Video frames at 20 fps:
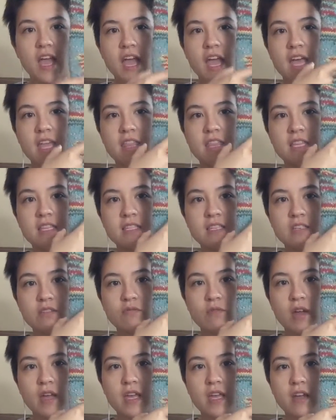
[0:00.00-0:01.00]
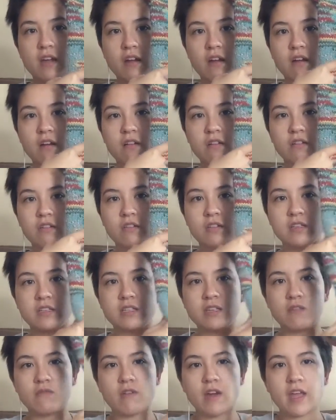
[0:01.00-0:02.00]
and this is right here, you can
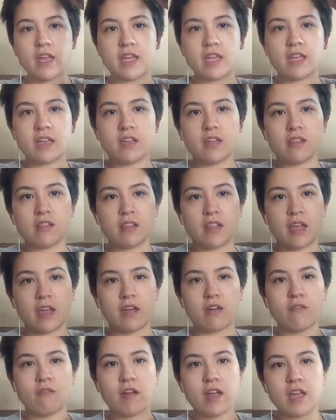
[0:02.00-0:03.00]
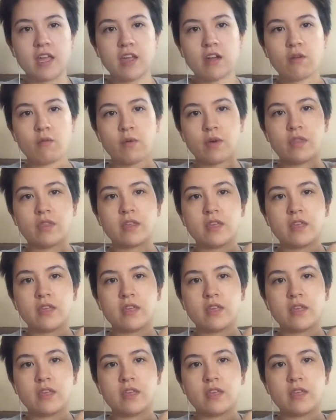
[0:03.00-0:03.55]
see right here where the